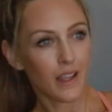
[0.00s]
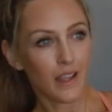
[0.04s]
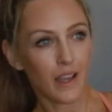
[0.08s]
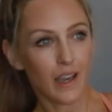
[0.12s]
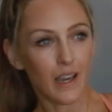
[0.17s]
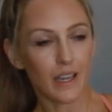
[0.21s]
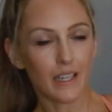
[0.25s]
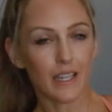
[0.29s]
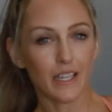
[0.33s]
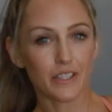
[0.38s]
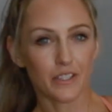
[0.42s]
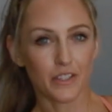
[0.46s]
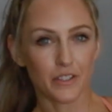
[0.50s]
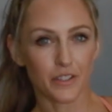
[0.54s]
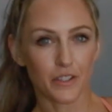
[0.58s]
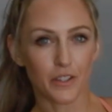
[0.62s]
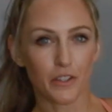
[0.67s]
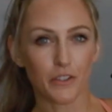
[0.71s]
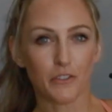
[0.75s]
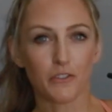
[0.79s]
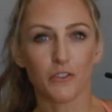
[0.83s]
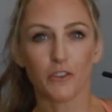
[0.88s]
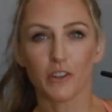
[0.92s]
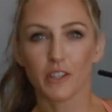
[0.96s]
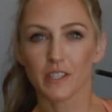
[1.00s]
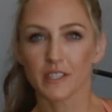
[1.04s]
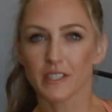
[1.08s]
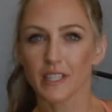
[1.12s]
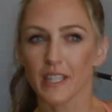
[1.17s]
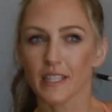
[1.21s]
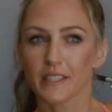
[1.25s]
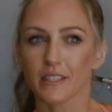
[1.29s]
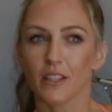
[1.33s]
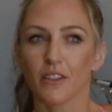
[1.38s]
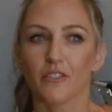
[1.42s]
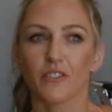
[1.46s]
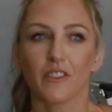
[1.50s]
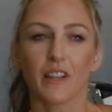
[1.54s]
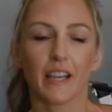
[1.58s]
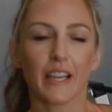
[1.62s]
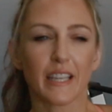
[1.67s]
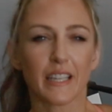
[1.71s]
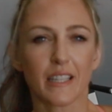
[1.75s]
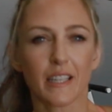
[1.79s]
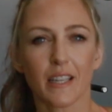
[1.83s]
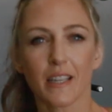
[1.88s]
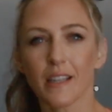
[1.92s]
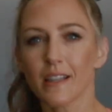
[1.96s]
I like to do 4 sets of
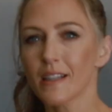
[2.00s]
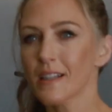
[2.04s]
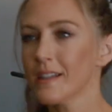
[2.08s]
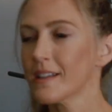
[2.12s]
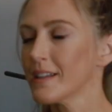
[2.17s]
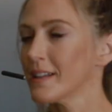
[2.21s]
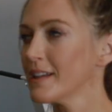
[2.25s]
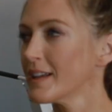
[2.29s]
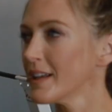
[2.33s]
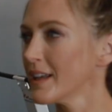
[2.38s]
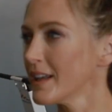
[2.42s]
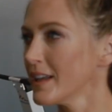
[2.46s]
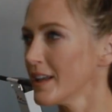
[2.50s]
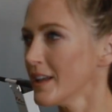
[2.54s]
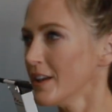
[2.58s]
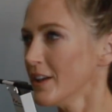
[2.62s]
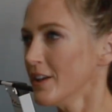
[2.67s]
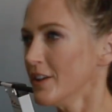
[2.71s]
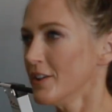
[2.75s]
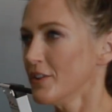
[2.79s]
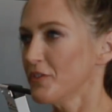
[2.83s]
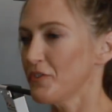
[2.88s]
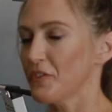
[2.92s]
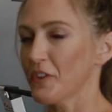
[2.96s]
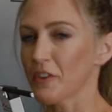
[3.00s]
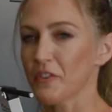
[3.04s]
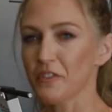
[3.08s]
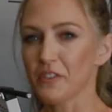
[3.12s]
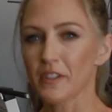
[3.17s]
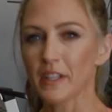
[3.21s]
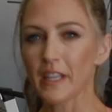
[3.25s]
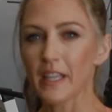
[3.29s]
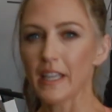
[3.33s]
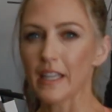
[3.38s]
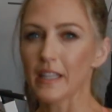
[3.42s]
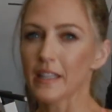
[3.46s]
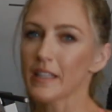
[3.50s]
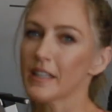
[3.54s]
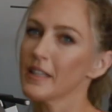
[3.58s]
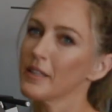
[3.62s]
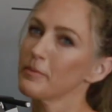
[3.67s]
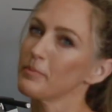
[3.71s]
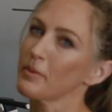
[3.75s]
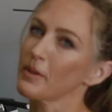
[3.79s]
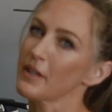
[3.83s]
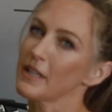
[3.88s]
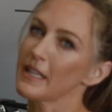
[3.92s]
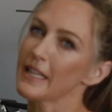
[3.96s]
like 15
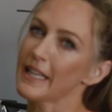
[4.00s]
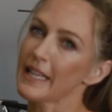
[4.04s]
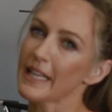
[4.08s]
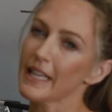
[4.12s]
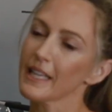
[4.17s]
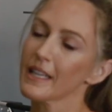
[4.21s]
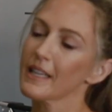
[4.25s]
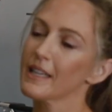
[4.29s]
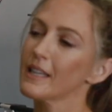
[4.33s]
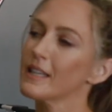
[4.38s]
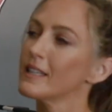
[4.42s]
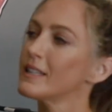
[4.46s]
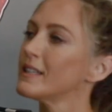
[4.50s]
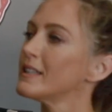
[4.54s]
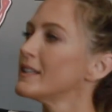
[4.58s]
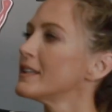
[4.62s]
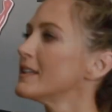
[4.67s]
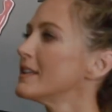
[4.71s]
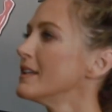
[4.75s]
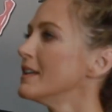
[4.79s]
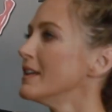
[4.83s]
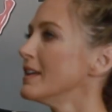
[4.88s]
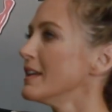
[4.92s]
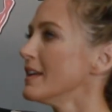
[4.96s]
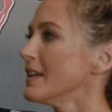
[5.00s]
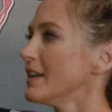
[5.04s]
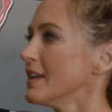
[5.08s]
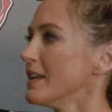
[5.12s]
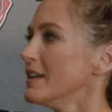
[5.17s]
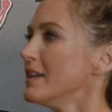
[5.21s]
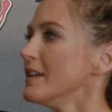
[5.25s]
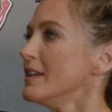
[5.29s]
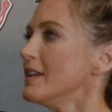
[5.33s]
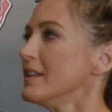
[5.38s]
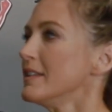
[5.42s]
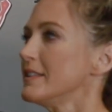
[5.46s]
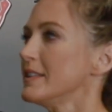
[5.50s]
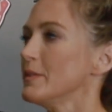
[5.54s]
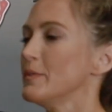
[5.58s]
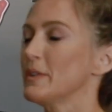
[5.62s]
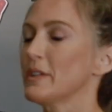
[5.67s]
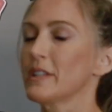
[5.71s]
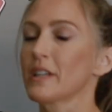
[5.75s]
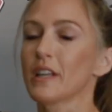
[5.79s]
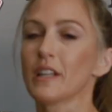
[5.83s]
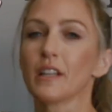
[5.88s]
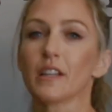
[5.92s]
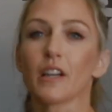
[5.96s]
per leg. Then
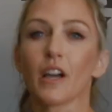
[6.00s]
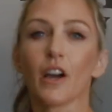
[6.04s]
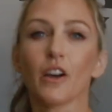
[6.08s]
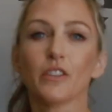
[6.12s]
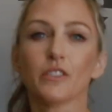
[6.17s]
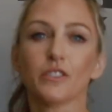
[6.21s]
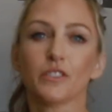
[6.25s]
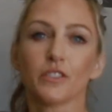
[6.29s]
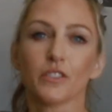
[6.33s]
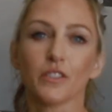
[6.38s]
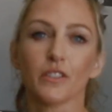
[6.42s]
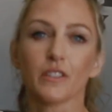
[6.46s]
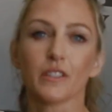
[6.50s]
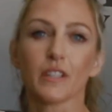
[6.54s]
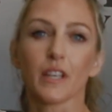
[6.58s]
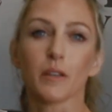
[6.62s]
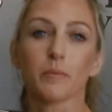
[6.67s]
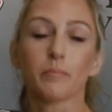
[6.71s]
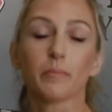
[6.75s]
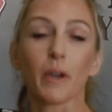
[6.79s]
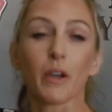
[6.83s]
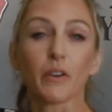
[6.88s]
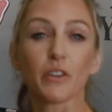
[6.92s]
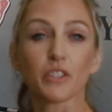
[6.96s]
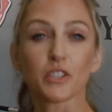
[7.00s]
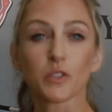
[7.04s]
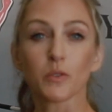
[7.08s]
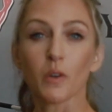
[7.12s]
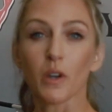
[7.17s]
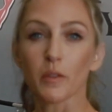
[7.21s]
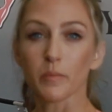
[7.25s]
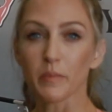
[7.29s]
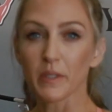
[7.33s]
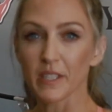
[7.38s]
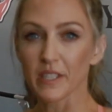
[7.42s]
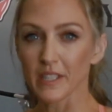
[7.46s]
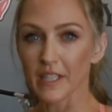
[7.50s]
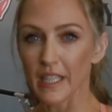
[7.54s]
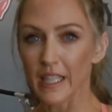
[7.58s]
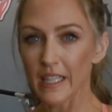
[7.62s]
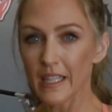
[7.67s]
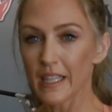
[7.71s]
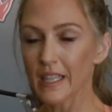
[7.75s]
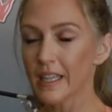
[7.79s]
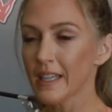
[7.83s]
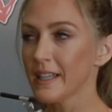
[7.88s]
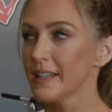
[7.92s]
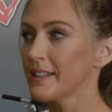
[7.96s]
we're gonna go to the power squat
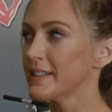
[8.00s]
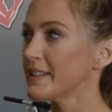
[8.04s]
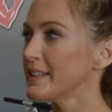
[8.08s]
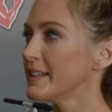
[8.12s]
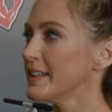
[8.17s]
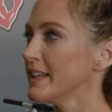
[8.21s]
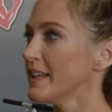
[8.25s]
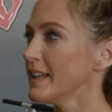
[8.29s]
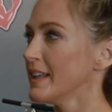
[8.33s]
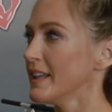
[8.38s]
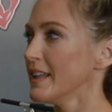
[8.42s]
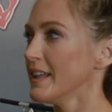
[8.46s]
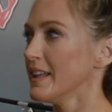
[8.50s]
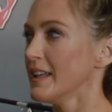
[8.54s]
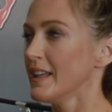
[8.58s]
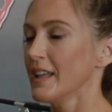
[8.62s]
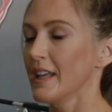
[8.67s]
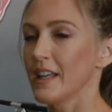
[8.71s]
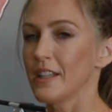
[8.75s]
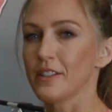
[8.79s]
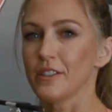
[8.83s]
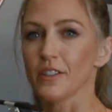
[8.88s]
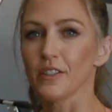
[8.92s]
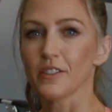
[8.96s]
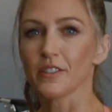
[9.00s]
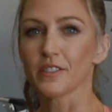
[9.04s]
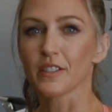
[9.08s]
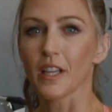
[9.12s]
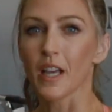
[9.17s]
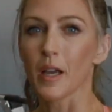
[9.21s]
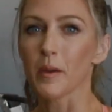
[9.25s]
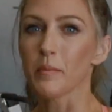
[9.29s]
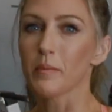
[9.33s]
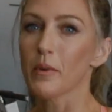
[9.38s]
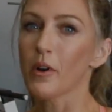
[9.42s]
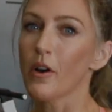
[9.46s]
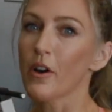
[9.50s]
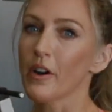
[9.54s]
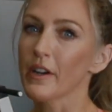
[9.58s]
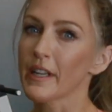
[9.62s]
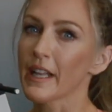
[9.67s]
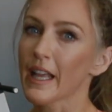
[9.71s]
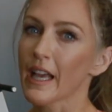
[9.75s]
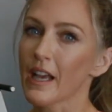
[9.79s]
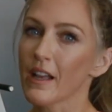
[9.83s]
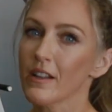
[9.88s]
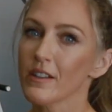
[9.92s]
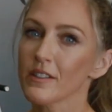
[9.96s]
machine and do some
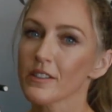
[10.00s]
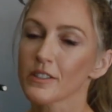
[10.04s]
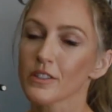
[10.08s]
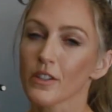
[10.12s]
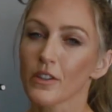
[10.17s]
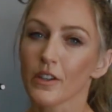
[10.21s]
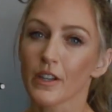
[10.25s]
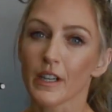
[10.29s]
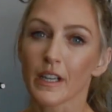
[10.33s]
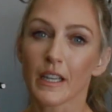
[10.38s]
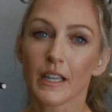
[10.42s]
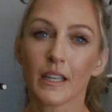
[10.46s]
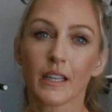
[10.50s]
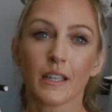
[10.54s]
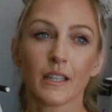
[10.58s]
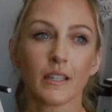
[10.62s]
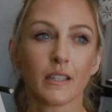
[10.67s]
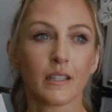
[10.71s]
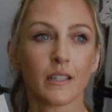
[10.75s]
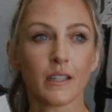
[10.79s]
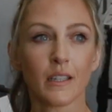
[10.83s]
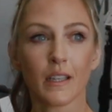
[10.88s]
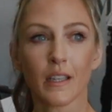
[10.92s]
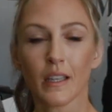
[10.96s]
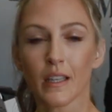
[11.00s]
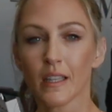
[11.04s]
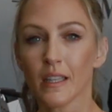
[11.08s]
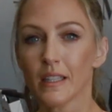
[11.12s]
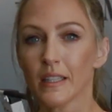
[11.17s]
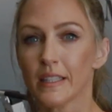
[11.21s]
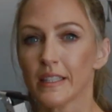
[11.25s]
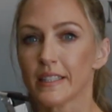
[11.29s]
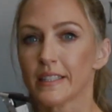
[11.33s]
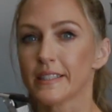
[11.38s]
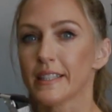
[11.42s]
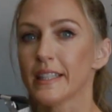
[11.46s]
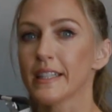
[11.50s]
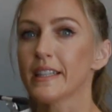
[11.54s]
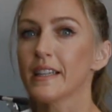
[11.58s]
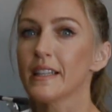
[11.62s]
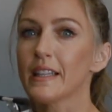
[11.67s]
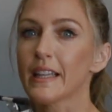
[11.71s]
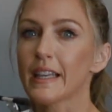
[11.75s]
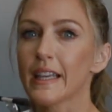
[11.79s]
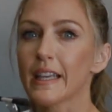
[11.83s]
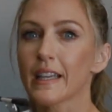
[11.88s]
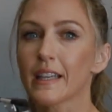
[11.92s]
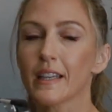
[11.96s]
RDLs or single
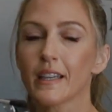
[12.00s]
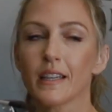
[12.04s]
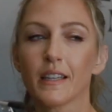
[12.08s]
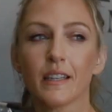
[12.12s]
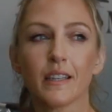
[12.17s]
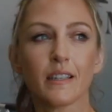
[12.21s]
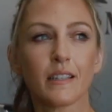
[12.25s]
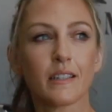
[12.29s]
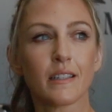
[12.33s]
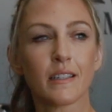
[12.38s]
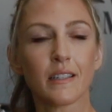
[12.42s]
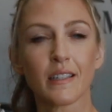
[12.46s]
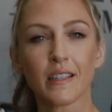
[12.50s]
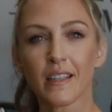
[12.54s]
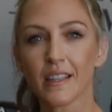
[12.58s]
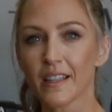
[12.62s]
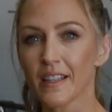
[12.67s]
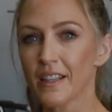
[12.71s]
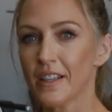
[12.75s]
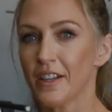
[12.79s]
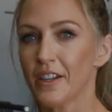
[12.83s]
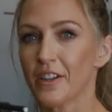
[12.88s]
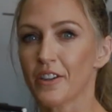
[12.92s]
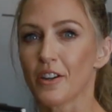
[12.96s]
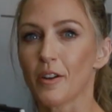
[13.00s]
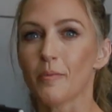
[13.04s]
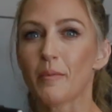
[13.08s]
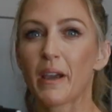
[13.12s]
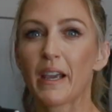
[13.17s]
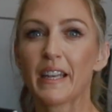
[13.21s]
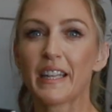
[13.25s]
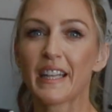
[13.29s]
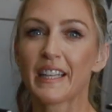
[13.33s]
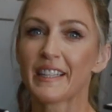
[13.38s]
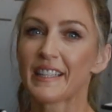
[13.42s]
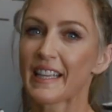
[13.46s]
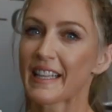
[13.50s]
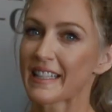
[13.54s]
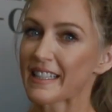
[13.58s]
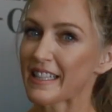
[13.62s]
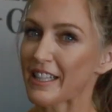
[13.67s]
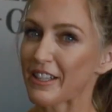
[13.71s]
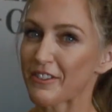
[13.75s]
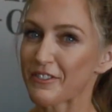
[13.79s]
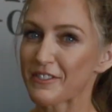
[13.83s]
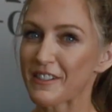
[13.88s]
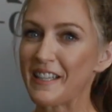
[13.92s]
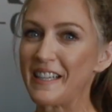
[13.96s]
leg Romanian
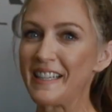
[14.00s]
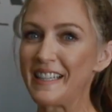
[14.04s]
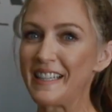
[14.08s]
deadlift.